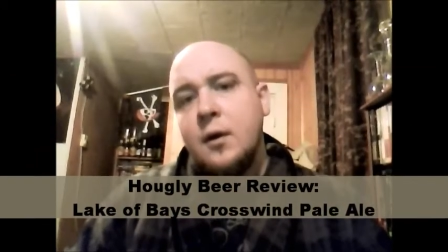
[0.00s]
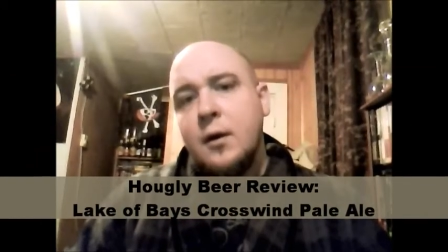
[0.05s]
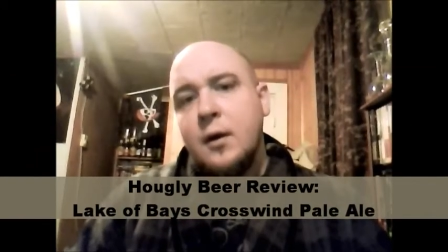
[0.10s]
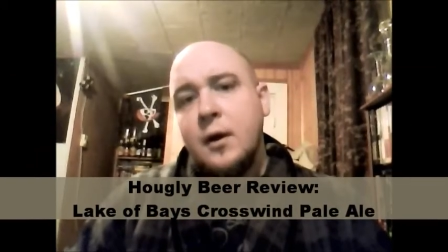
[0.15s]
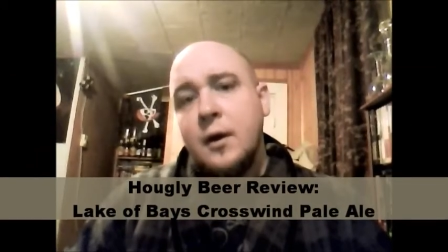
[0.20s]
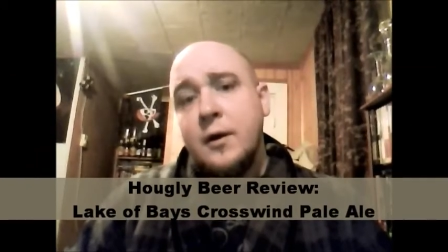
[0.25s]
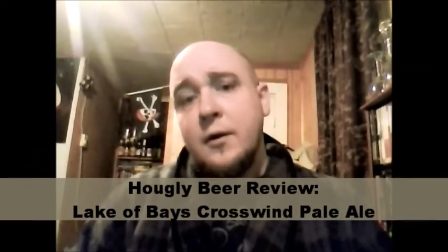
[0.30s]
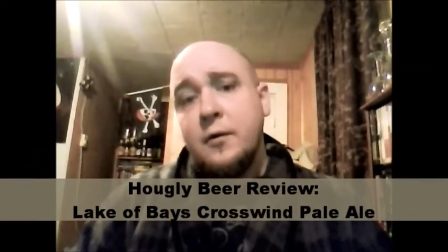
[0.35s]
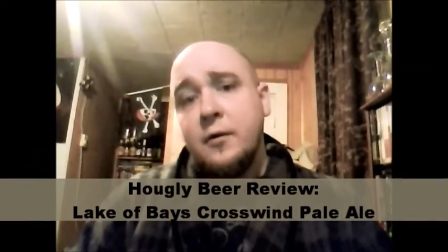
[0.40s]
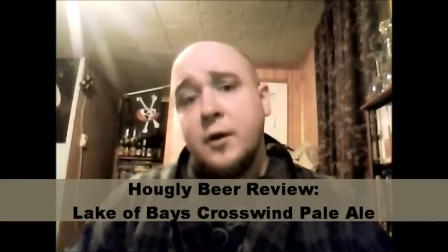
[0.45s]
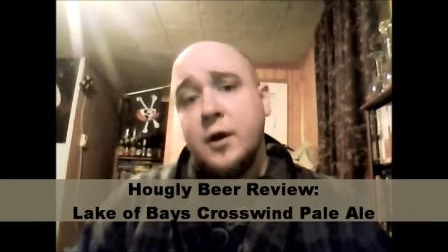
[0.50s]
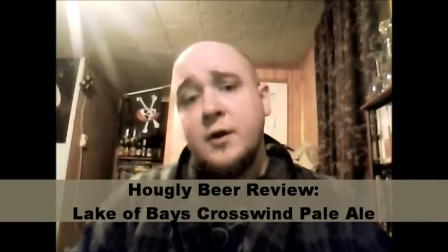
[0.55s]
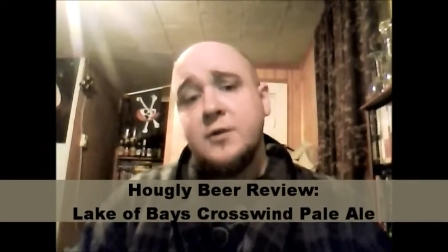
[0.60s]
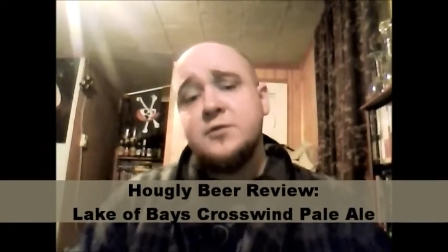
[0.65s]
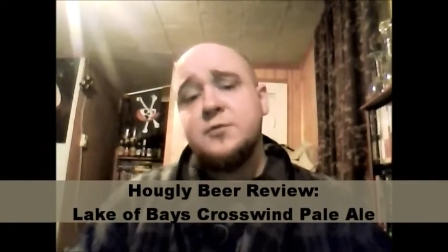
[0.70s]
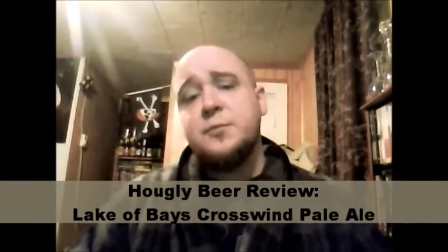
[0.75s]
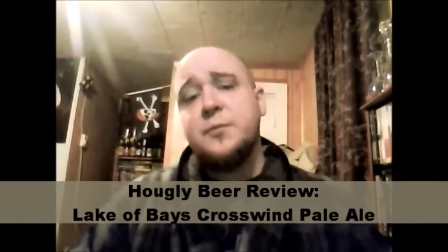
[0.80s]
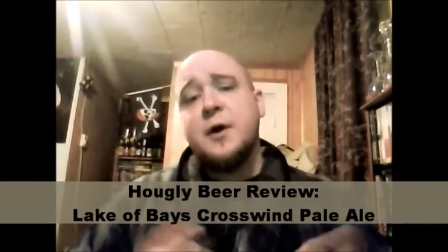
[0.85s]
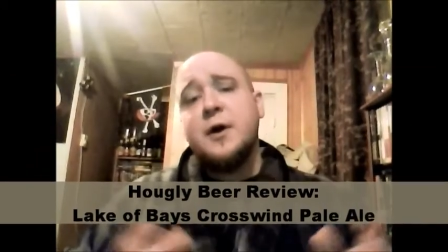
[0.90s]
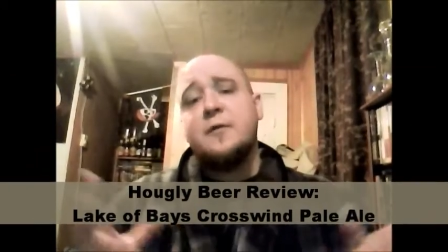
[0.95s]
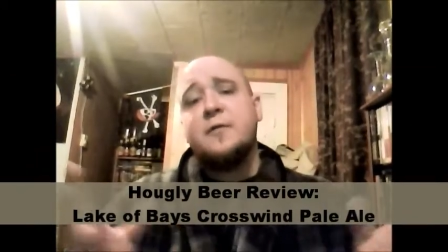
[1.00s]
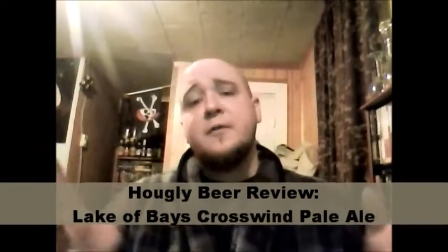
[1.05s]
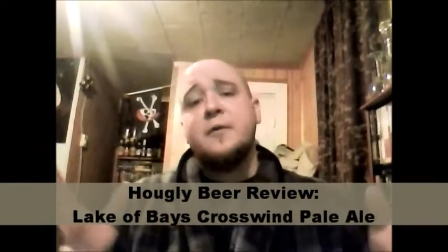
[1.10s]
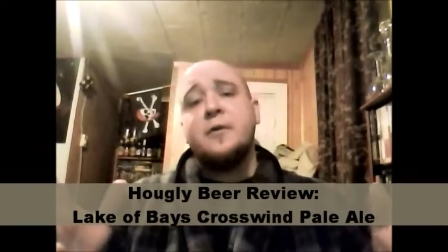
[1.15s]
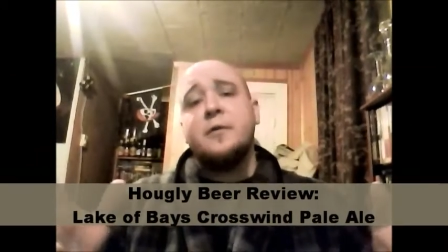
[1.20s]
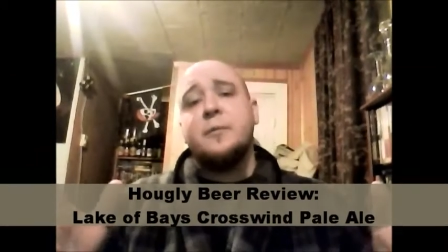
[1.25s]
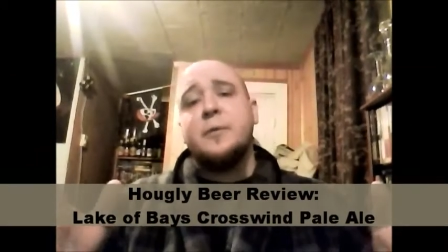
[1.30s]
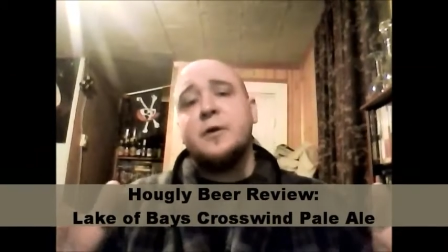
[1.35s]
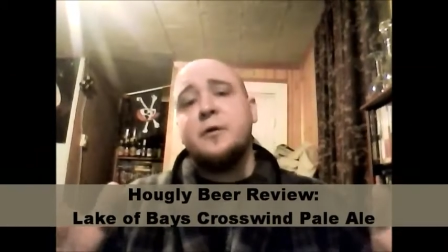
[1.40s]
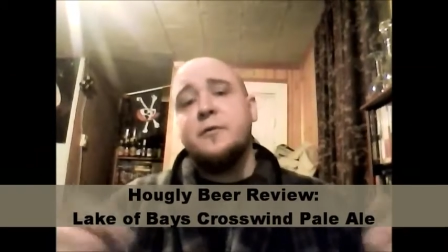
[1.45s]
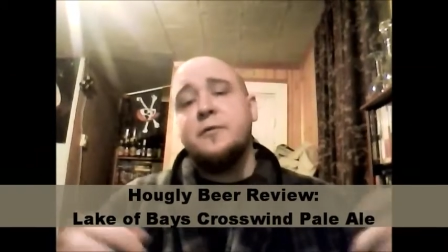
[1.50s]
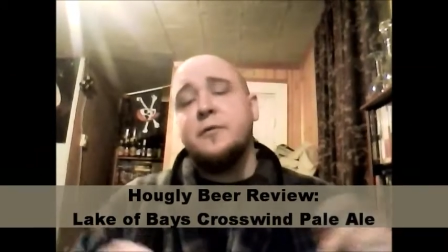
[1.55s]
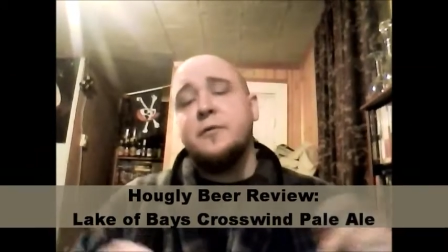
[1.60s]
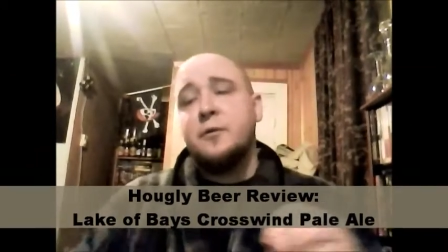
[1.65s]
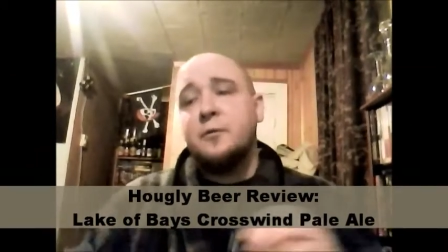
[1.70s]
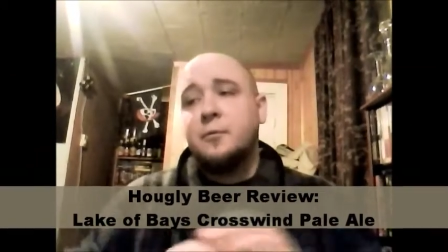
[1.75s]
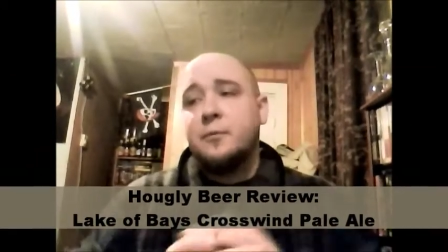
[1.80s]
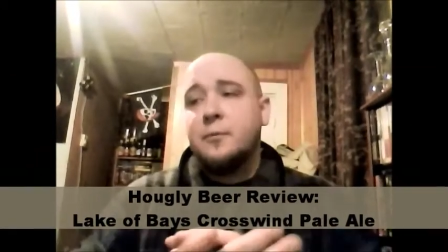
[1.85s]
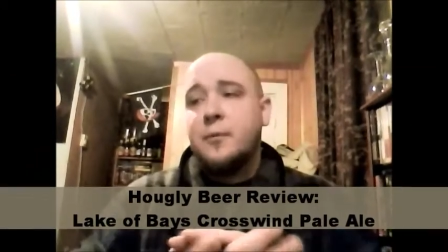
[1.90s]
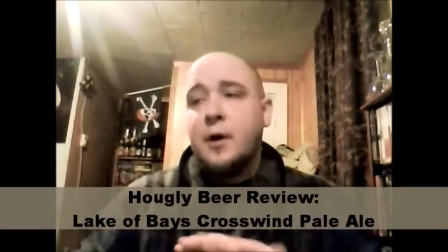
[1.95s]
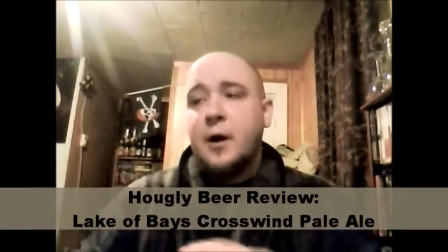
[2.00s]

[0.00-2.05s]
How you doing, guys? Back for another beer review.